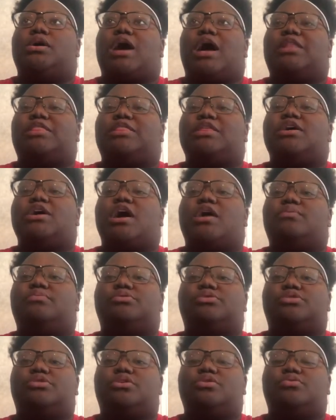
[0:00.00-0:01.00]
I think I
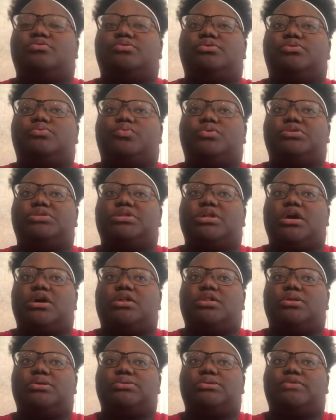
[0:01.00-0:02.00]
was close. Wasn't I
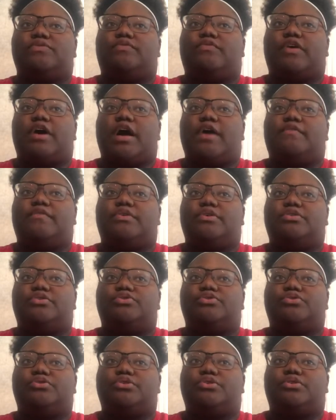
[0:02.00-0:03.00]
close to
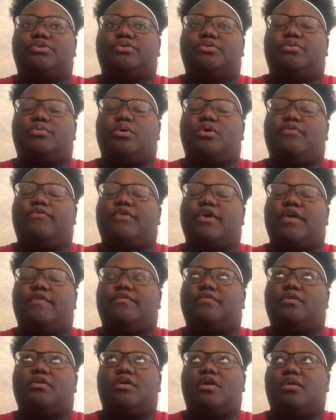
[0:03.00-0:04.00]
500? Well, five.
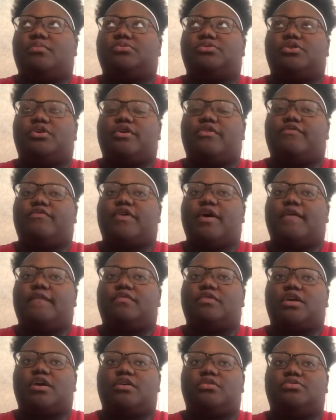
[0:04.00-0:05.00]
I'm sorry,
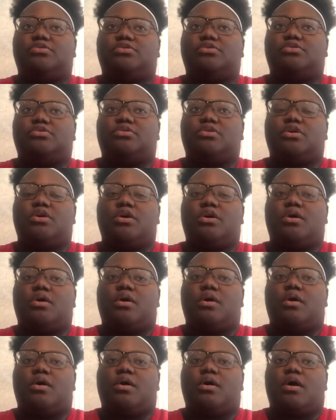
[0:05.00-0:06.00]
5,000.
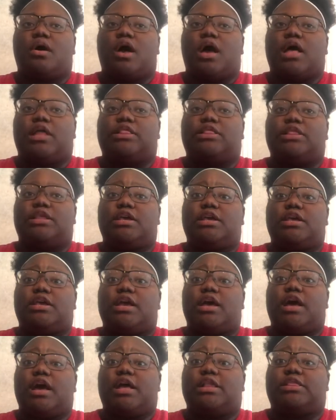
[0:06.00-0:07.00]
I think,
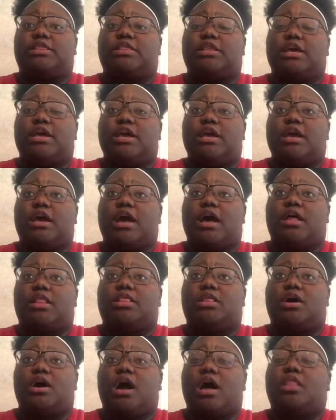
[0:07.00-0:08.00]
yeah, I think I,
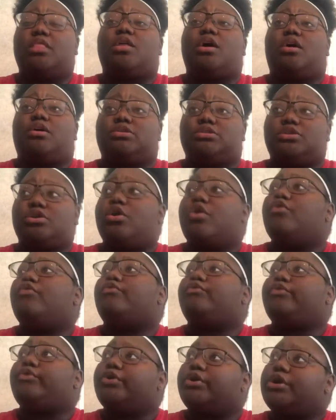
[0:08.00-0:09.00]
I lost
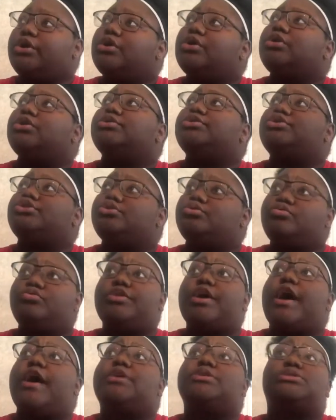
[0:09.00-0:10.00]
over
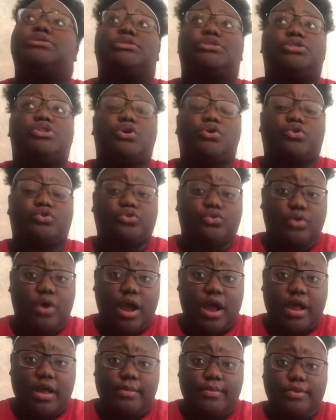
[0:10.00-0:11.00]
2,000
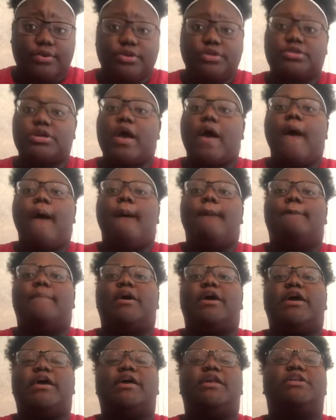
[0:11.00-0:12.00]
subscribers.
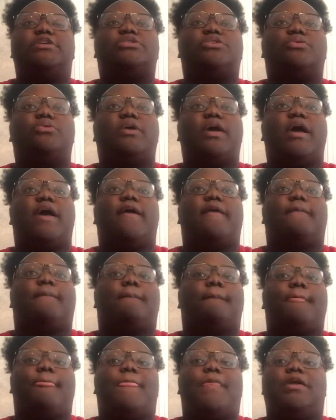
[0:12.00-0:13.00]
But it is okay.
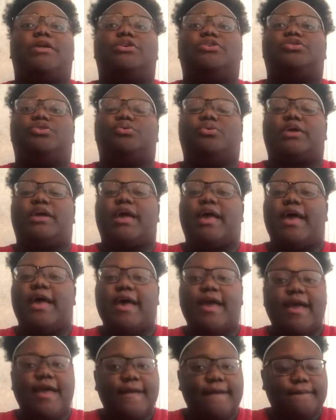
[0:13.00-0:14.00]
It is
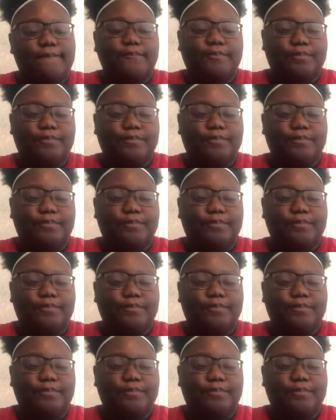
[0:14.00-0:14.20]
okay.